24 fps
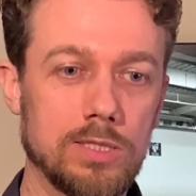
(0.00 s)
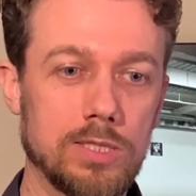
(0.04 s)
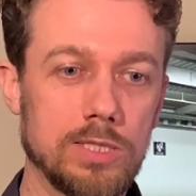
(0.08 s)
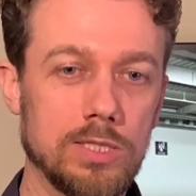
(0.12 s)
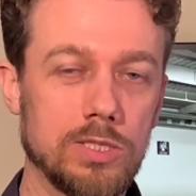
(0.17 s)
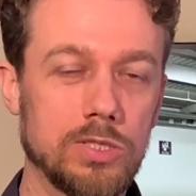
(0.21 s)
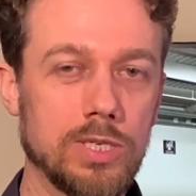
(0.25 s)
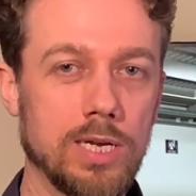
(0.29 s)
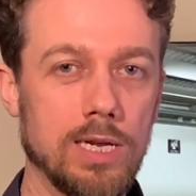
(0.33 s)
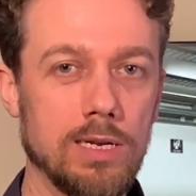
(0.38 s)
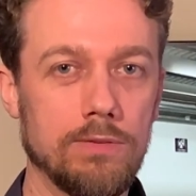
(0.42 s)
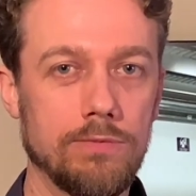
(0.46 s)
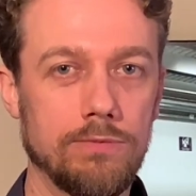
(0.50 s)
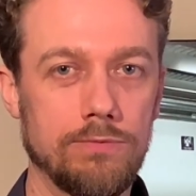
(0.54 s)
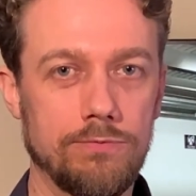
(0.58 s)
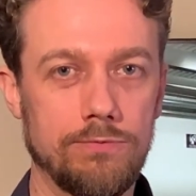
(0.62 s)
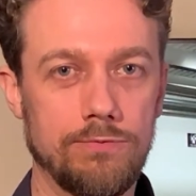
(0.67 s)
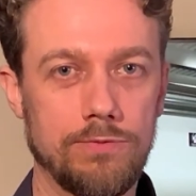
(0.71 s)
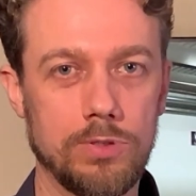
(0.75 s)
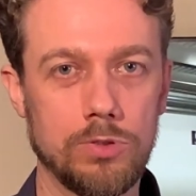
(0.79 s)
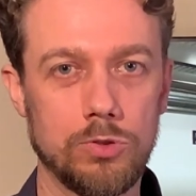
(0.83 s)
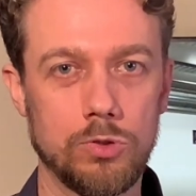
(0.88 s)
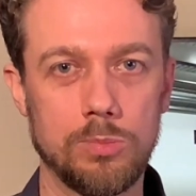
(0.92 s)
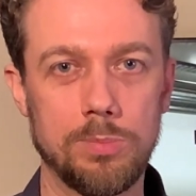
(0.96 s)
it kind of
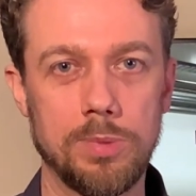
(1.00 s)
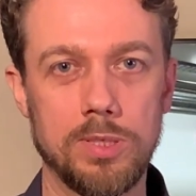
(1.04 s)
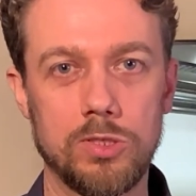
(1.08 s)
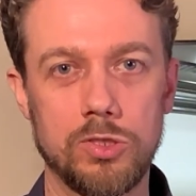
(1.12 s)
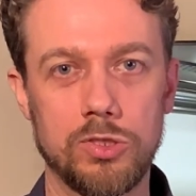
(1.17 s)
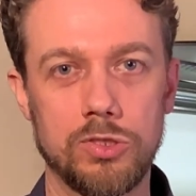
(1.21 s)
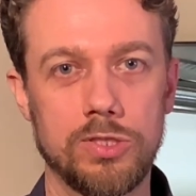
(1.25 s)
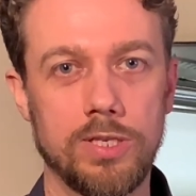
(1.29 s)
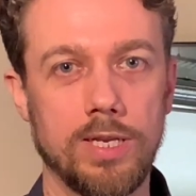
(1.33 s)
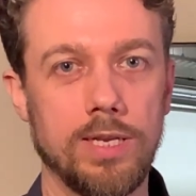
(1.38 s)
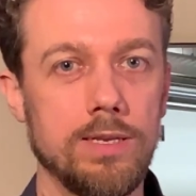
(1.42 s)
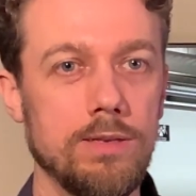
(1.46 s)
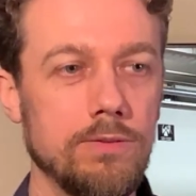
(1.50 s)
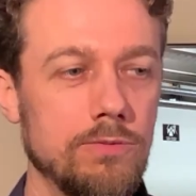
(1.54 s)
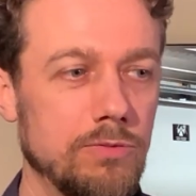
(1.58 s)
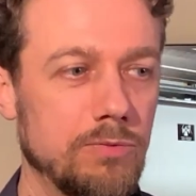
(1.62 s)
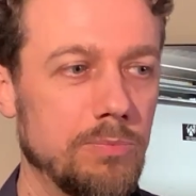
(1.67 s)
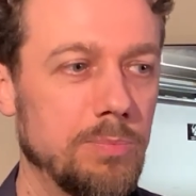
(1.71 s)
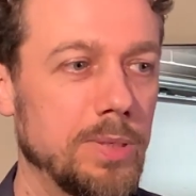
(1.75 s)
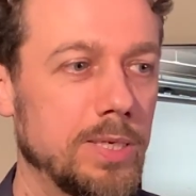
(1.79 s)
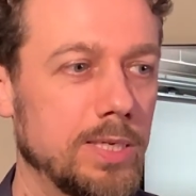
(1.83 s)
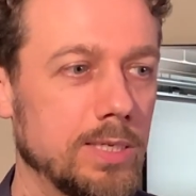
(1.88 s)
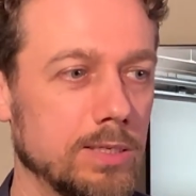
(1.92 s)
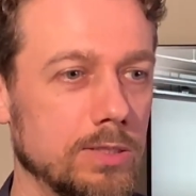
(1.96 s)
feels a bit safe,
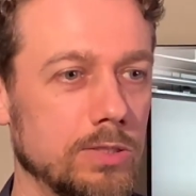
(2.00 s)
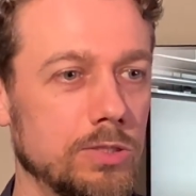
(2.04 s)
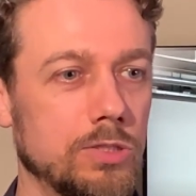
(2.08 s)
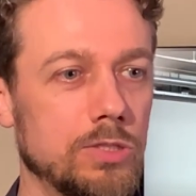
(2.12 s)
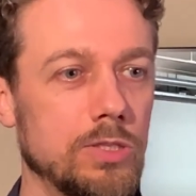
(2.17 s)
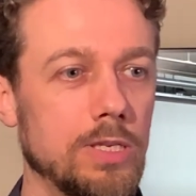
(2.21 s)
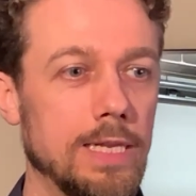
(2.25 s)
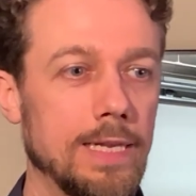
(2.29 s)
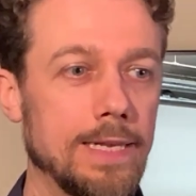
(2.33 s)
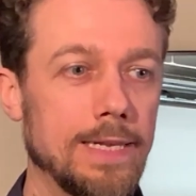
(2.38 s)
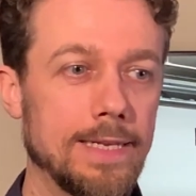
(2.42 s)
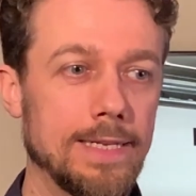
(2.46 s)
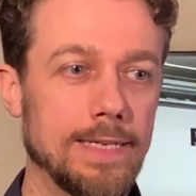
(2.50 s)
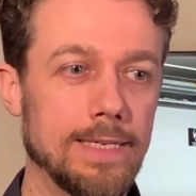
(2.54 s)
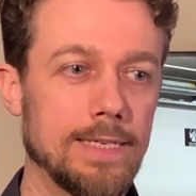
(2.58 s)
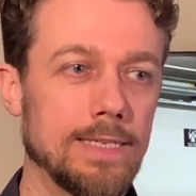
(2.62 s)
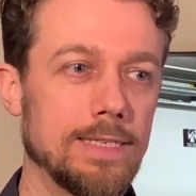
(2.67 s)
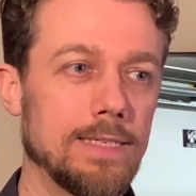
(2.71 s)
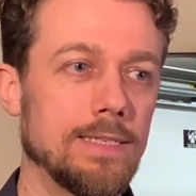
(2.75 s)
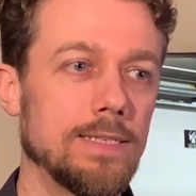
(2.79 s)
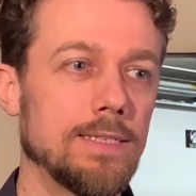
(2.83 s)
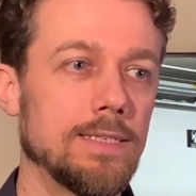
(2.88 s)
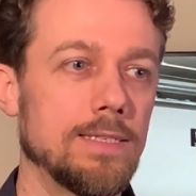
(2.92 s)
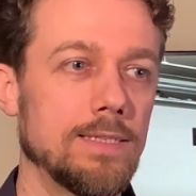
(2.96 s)
because
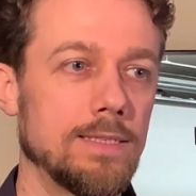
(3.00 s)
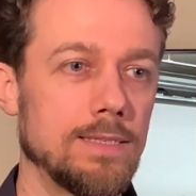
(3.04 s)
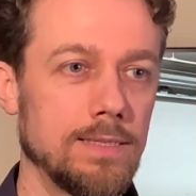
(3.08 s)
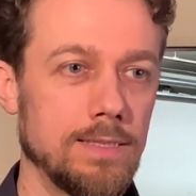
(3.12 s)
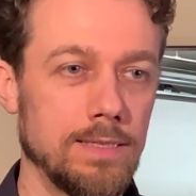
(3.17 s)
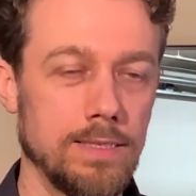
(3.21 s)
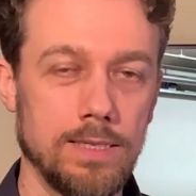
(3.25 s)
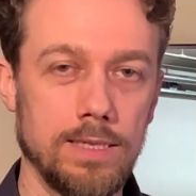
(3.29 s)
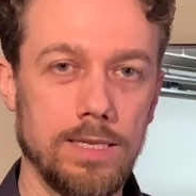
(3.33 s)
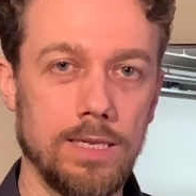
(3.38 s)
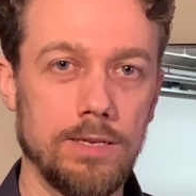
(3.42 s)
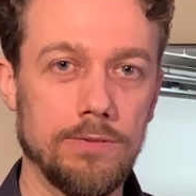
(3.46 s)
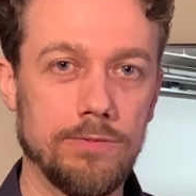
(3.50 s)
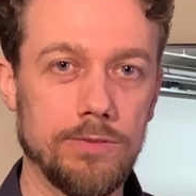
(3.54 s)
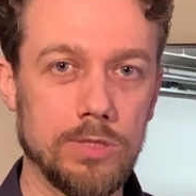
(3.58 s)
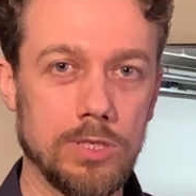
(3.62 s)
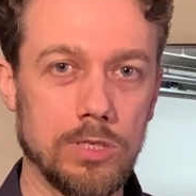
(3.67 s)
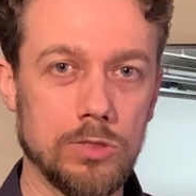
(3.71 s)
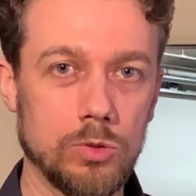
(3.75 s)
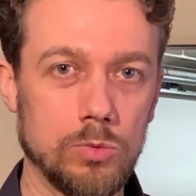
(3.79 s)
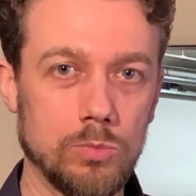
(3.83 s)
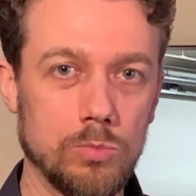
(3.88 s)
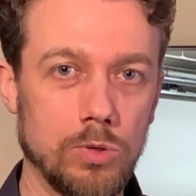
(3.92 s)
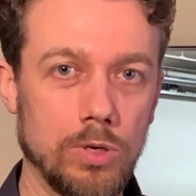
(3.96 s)
if it
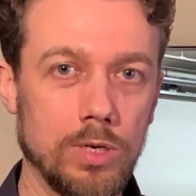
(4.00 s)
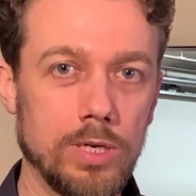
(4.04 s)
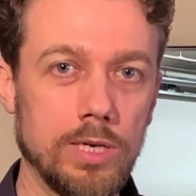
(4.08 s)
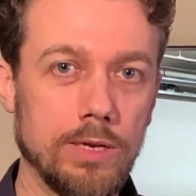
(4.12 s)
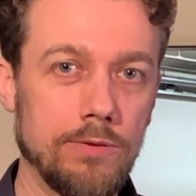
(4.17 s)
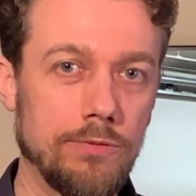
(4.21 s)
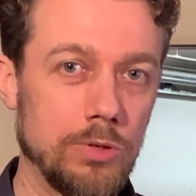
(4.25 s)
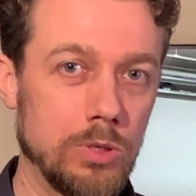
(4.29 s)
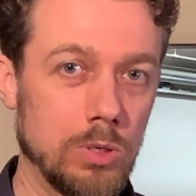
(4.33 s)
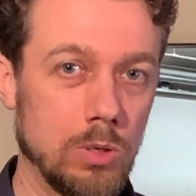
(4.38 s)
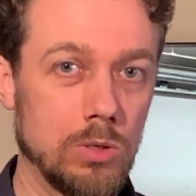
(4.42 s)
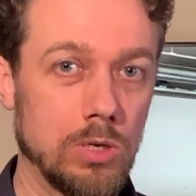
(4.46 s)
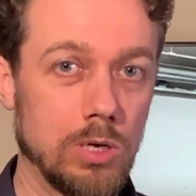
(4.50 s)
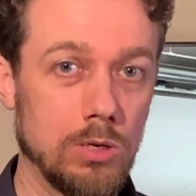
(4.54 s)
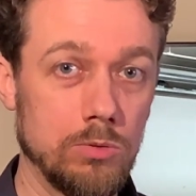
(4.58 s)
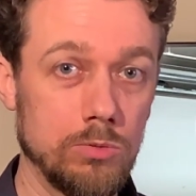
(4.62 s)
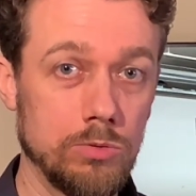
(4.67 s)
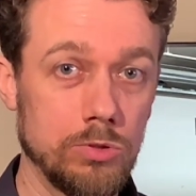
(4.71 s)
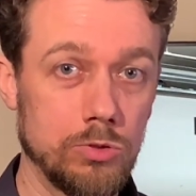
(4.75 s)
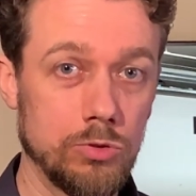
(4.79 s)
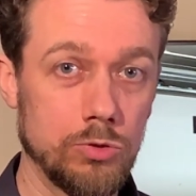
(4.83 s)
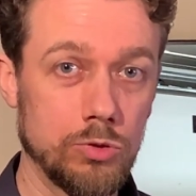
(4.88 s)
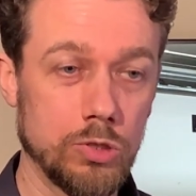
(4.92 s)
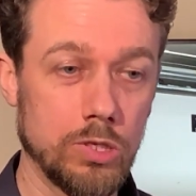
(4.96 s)
doesn't work, if you don't go
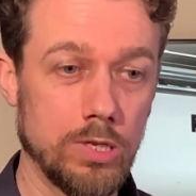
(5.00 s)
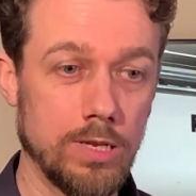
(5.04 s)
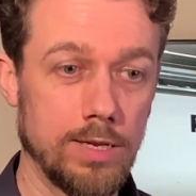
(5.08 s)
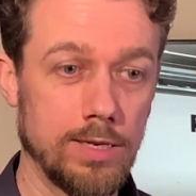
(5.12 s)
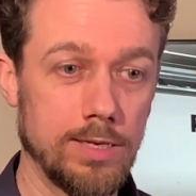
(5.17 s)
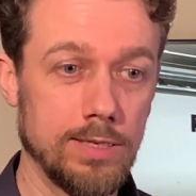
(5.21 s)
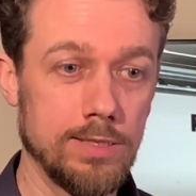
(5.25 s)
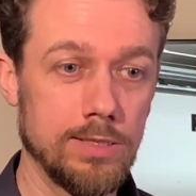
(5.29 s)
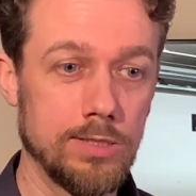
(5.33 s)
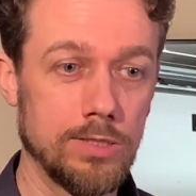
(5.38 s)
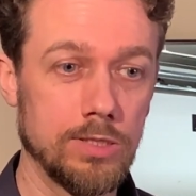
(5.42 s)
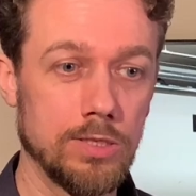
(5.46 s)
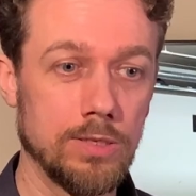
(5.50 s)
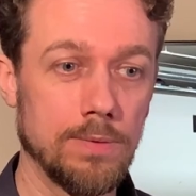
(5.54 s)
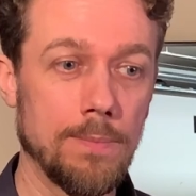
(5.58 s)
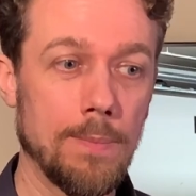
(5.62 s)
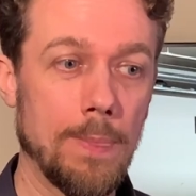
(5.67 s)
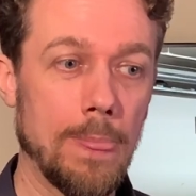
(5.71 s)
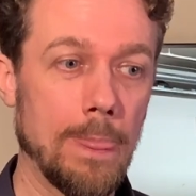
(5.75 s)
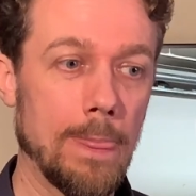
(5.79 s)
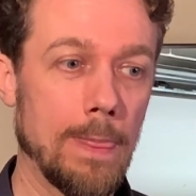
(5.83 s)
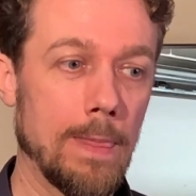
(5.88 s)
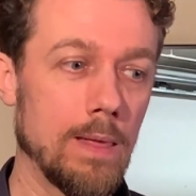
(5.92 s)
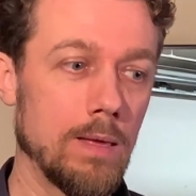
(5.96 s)
into slide,
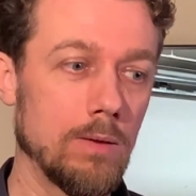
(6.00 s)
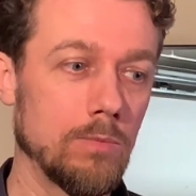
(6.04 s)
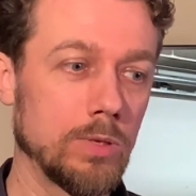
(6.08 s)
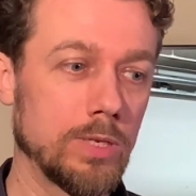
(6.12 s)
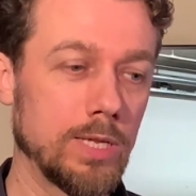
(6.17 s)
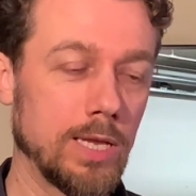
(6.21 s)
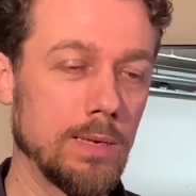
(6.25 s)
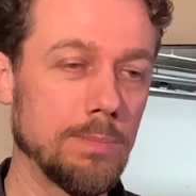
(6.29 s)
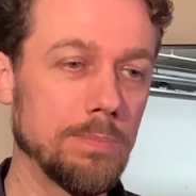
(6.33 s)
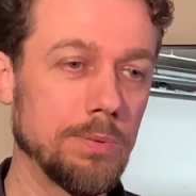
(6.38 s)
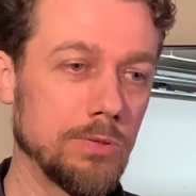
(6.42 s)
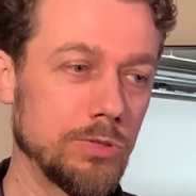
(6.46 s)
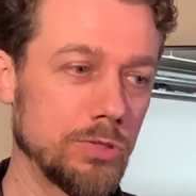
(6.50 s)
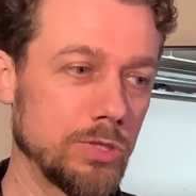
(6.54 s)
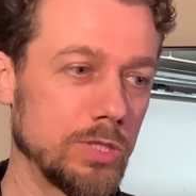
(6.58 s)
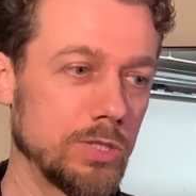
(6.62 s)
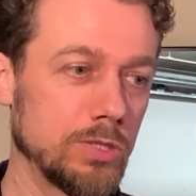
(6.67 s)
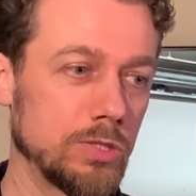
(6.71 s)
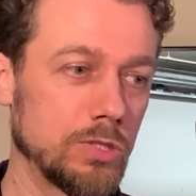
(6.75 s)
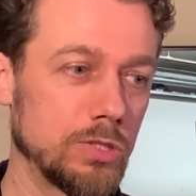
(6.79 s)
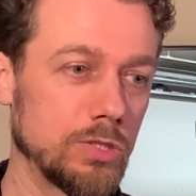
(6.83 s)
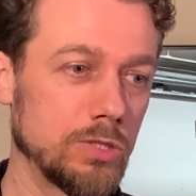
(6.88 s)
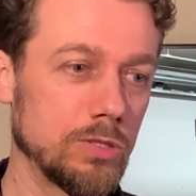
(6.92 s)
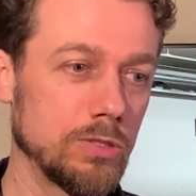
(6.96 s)
what happens
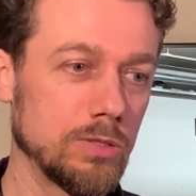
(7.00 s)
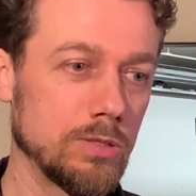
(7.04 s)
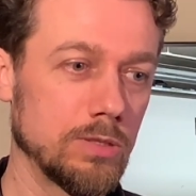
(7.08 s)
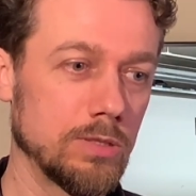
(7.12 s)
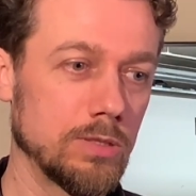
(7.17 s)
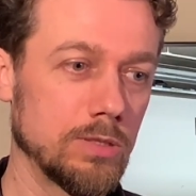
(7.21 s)
is